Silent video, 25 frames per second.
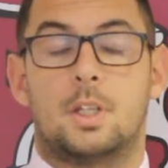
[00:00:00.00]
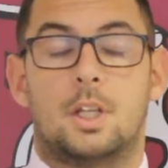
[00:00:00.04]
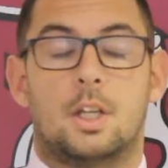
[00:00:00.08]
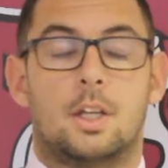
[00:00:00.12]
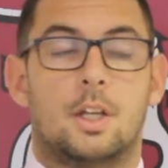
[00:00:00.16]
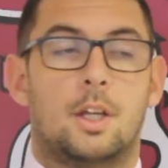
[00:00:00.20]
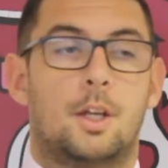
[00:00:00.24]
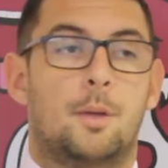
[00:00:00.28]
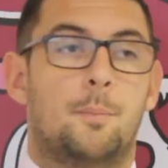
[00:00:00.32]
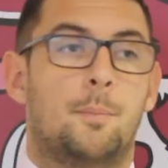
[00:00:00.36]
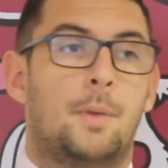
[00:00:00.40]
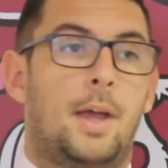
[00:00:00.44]

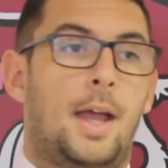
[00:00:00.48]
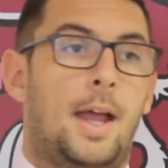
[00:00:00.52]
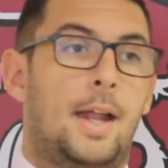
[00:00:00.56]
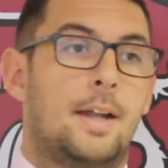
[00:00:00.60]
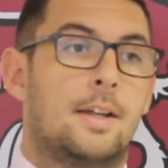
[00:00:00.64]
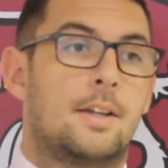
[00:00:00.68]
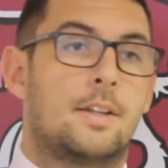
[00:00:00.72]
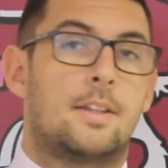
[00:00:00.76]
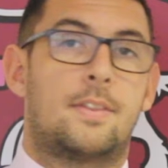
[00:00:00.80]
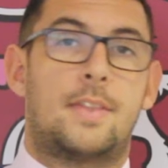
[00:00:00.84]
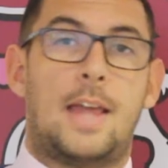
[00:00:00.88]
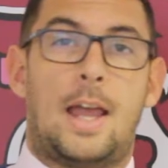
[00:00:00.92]

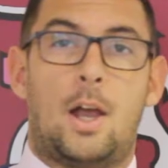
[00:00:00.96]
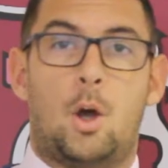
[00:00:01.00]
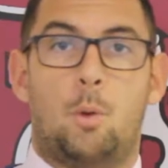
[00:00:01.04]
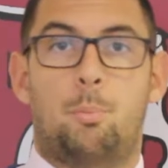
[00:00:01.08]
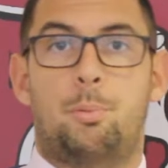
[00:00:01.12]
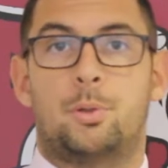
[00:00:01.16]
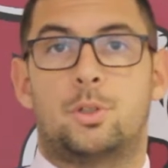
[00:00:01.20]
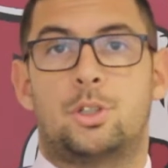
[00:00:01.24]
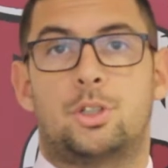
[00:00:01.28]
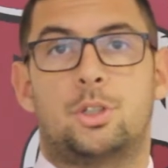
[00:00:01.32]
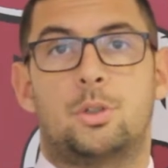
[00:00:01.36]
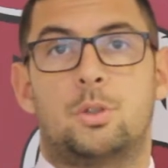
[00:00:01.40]
And that
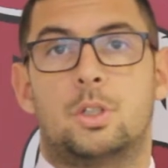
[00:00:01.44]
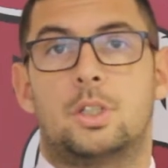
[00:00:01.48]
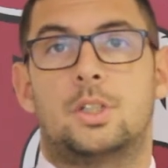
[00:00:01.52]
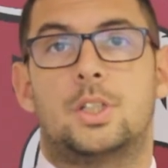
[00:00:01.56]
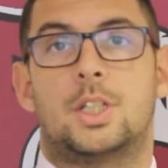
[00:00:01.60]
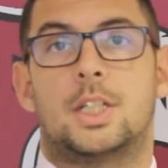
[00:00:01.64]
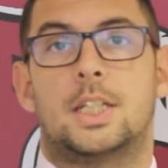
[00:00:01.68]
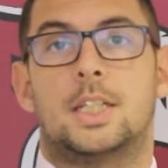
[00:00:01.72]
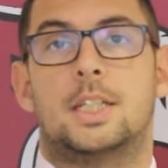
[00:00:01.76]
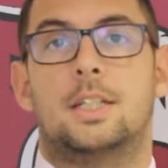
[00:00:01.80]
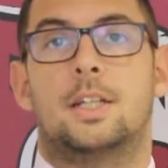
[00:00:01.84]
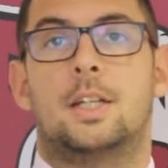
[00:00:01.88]

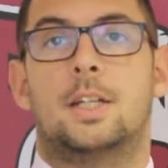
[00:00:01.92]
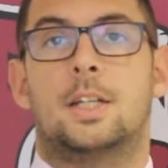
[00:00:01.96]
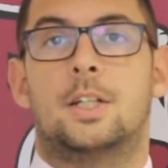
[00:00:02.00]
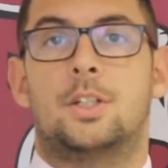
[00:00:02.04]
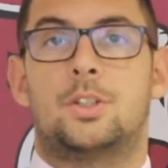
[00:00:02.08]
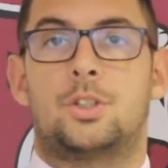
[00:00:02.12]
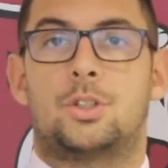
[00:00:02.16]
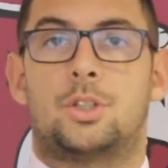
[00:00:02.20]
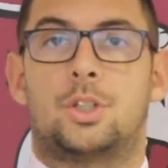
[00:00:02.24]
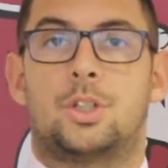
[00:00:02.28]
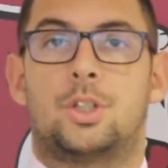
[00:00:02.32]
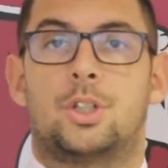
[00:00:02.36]
opportunity
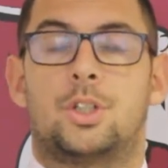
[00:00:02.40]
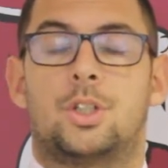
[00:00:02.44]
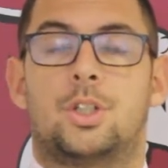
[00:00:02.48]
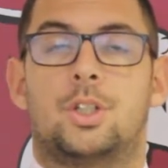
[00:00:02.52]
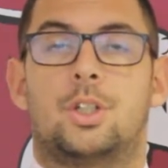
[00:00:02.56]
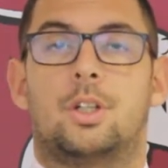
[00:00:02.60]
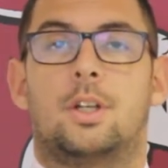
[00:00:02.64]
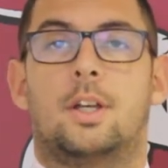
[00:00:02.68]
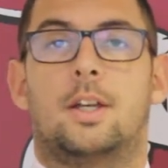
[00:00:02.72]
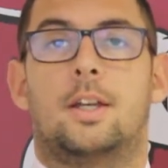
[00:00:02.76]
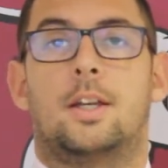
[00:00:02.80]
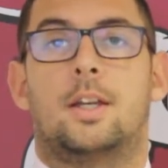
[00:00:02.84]

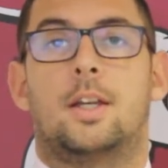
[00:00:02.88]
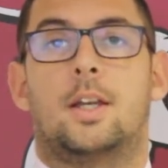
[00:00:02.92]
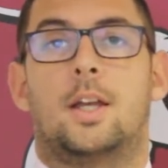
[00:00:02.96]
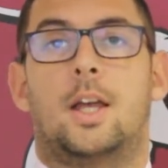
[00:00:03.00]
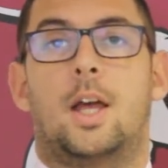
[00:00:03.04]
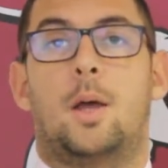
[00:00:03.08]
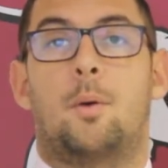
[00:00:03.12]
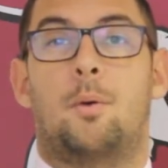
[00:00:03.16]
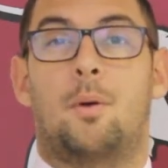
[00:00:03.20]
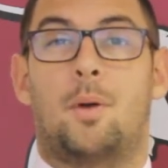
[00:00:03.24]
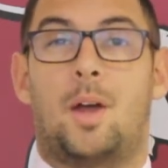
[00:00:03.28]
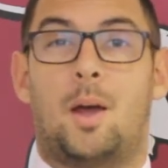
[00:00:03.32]

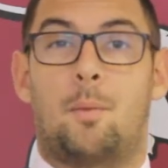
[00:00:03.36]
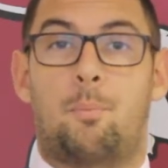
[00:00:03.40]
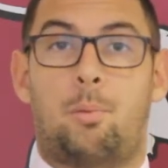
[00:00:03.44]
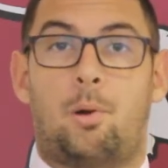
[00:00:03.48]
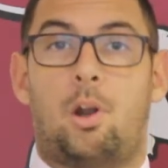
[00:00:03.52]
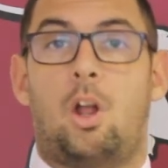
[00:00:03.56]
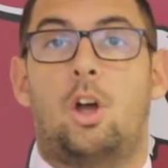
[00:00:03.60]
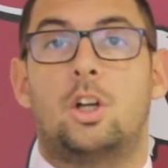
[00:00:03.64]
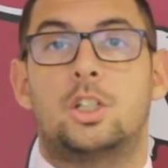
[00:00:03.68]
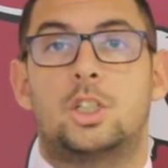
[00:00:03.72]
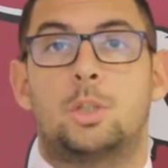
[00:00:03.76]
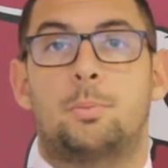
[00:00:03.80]
to
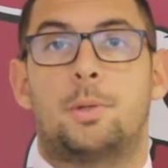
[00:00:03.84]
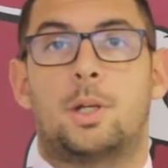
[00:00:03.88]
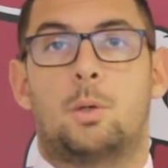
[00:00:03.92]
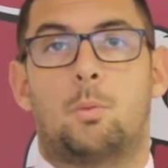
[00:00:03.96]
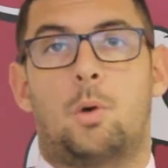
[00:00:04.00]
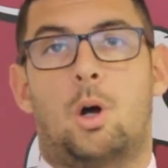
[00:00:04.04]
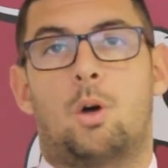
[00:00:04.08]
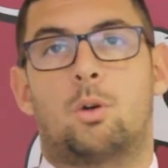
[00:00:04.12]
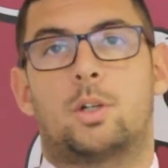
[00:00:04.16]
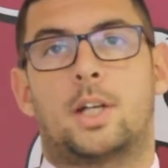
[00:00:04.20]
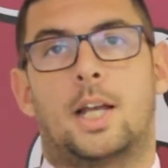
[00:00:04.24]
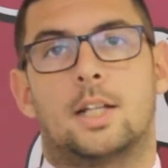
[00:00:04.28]
apply to be a
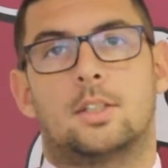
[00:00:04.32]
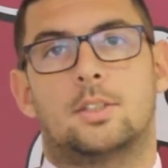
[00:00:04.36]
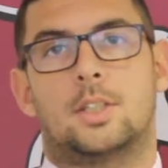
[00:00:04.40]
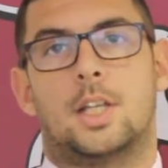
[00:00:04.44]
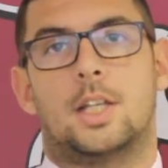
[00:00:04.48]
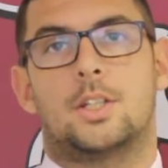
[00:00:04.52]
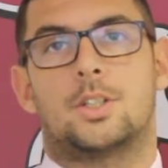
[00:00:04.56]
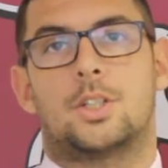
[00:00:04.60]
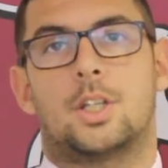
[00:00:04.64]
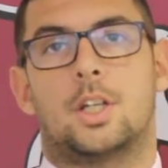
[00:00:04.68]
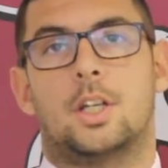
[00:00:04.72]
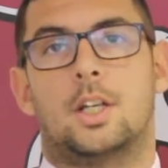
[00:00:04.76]
Wildcat
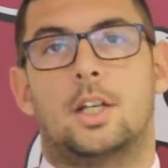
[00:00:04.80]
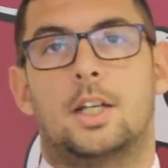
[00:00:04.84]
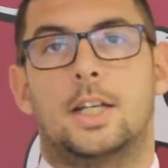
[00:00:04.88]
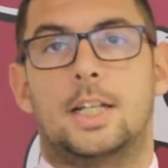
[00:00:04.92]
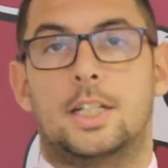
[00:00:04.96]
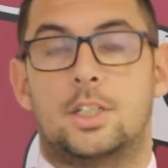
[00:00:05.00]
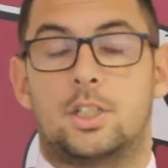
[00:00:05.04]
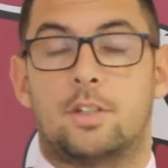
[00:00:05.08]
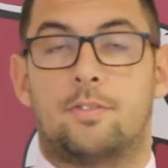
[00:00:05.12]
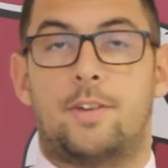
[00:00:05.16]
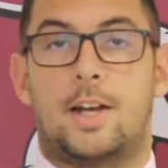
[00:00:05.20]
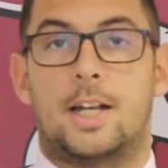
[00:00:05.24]
Centre
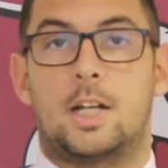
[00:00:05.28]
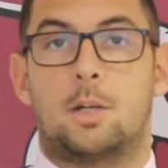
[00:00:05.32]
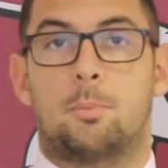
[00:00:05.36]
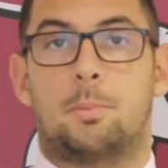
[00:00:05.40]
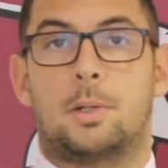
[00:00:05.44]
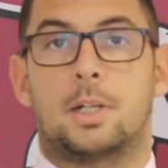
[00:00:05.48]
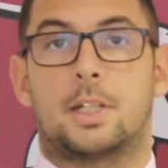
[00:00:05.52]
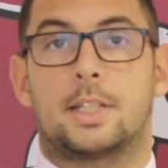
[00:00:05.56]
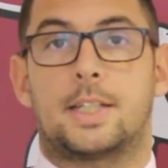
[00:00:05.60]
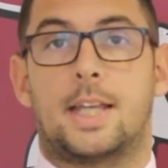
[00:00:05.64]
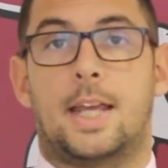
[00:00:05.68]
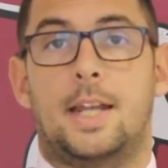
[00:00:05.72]
is
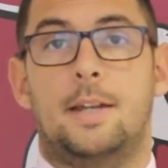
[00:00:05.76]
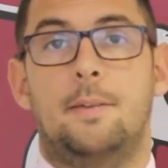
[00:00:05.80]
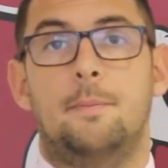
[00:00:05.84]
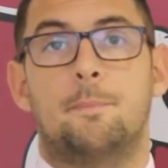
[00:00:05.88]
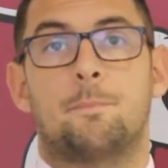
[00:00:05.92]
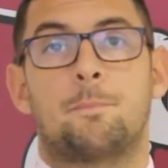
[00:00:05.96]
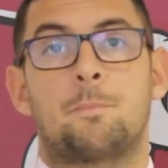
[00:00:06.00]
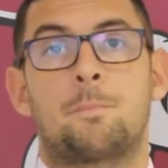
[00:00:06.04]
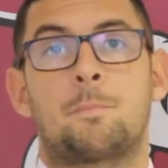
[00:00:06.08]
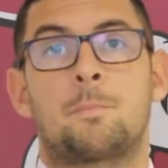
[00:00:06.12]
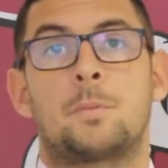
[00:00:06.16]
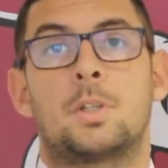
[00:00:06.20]
available again.